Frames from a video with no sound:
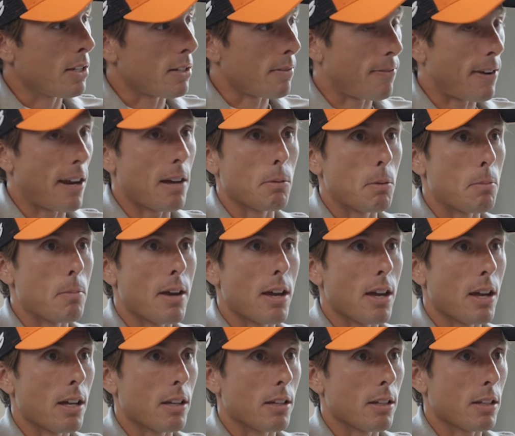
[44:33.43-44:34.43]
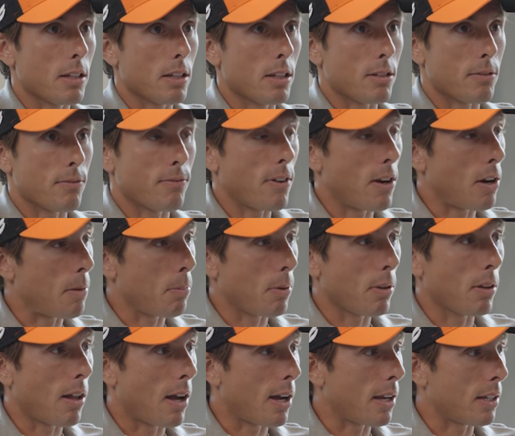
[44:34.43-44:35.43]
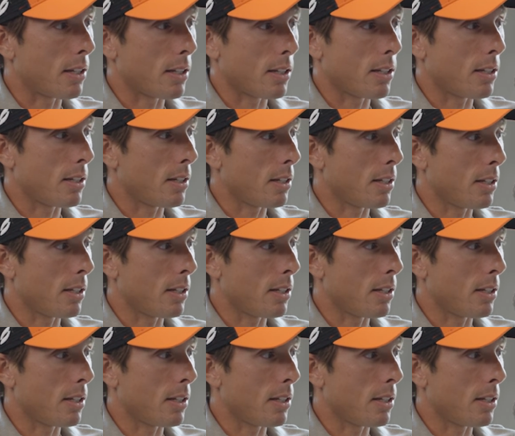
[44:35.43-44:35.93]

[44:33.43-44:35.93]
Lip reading: He's a family man. He's very polite.